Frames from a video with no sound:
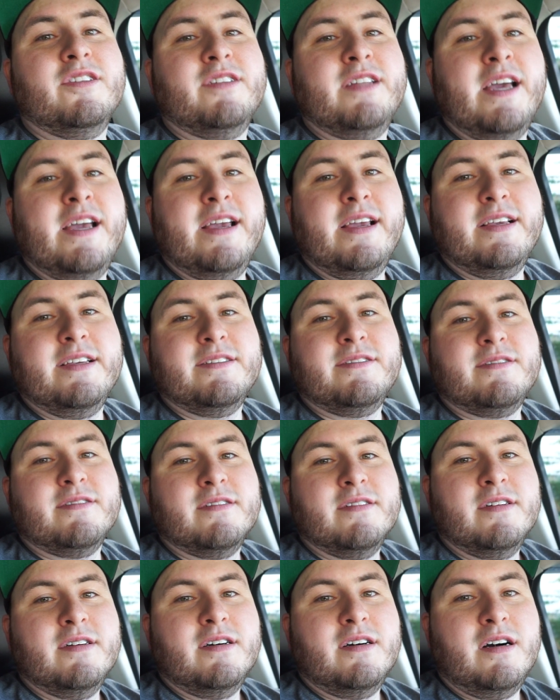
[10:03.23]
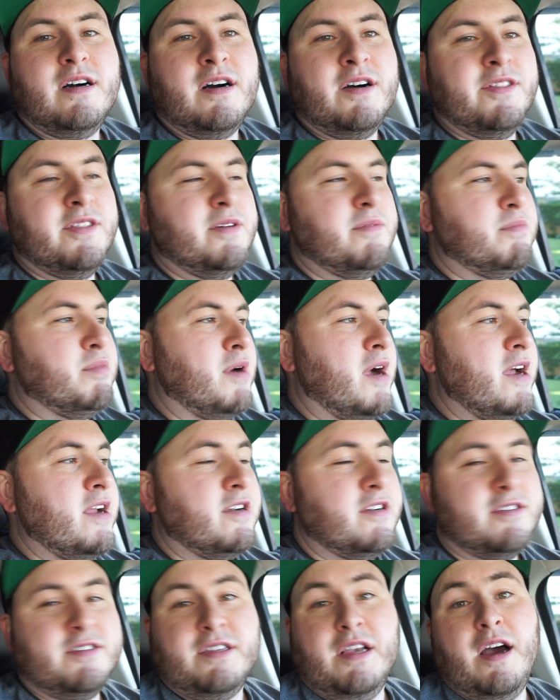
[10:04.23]
days on the
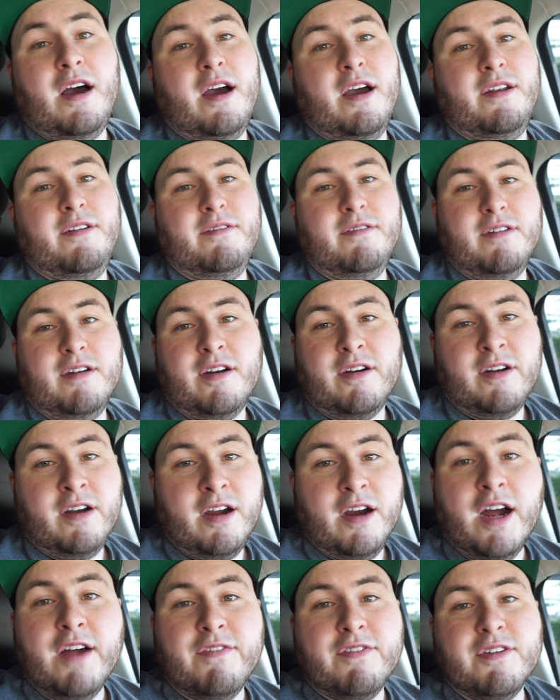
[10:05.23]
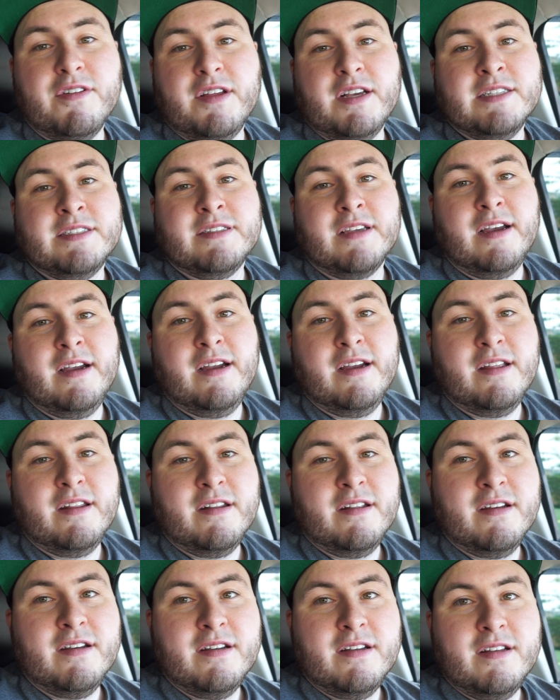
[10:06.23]
brighter side, or however they say it.
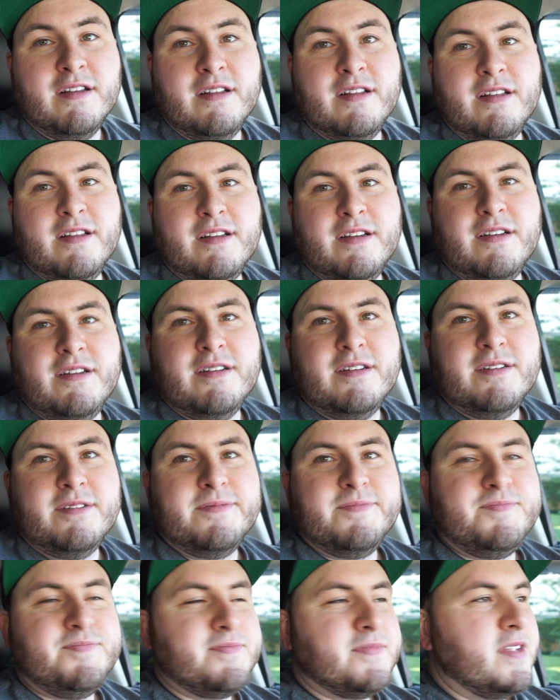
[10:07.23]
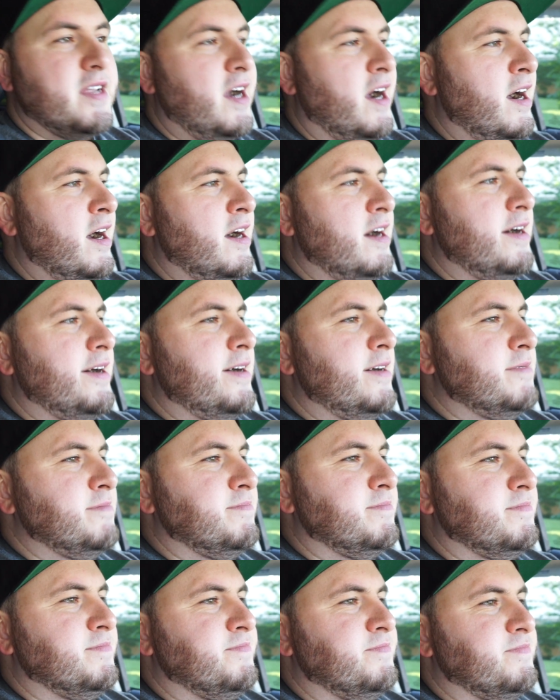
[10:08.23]
Hey, that sounded okay.
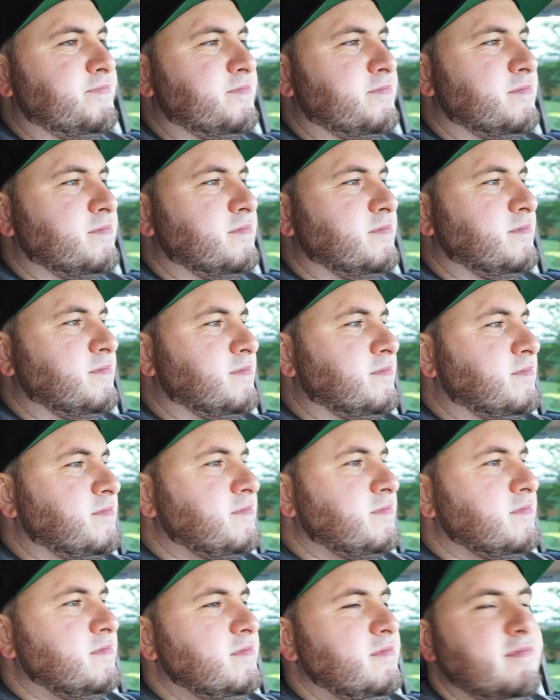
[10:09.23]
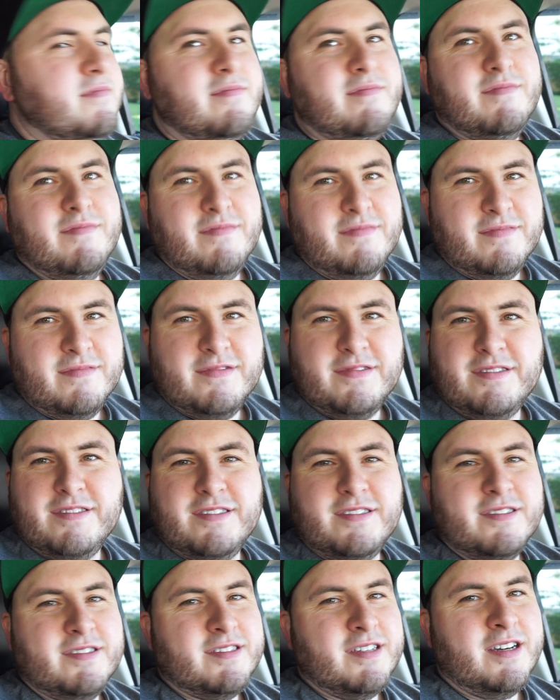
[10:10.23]
Um, sunnier days on the brighter
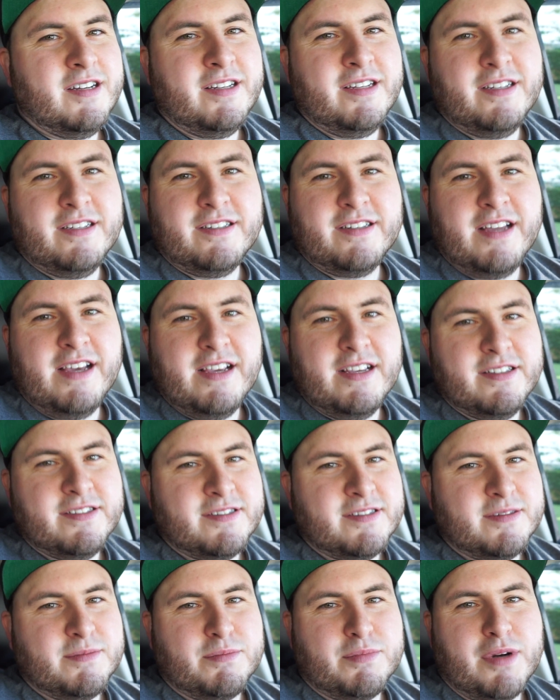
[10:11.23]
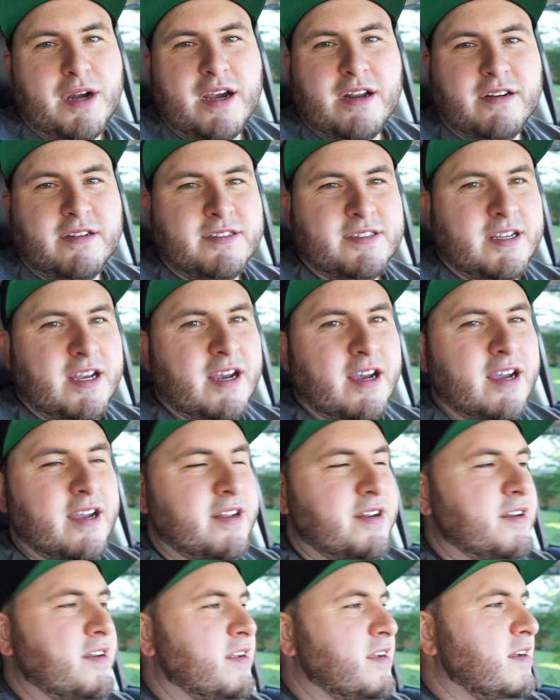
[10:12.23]
side. Sunnier days on the brighter
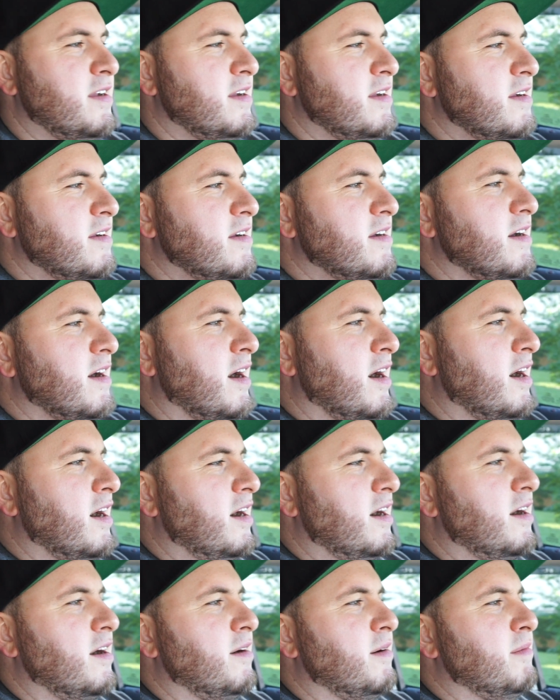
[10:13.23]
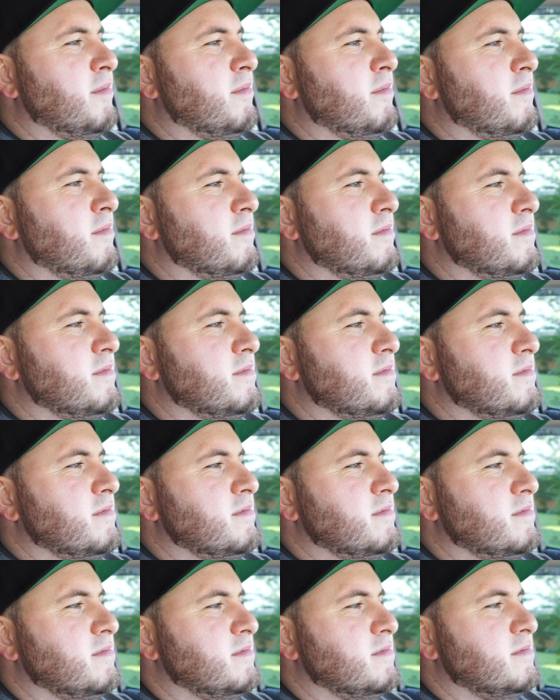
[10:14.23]
side. Um,
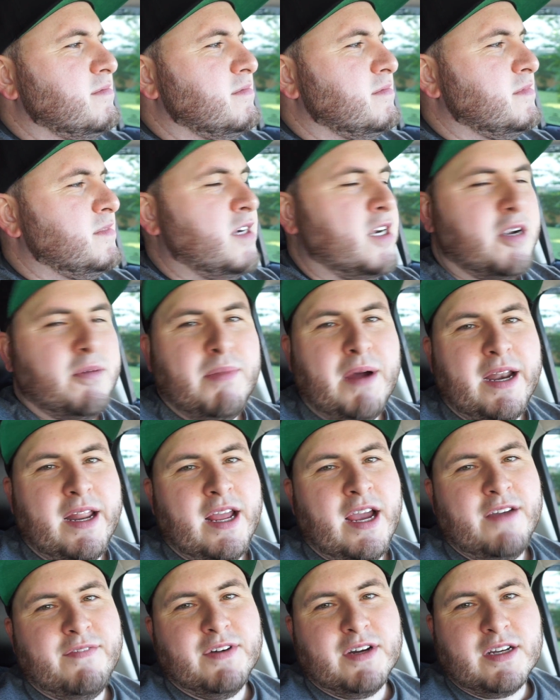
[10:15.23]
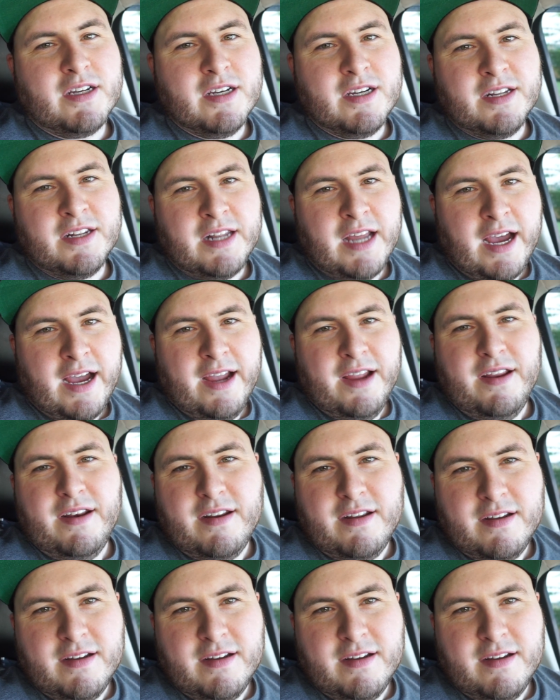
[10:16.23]
everybody have a good night.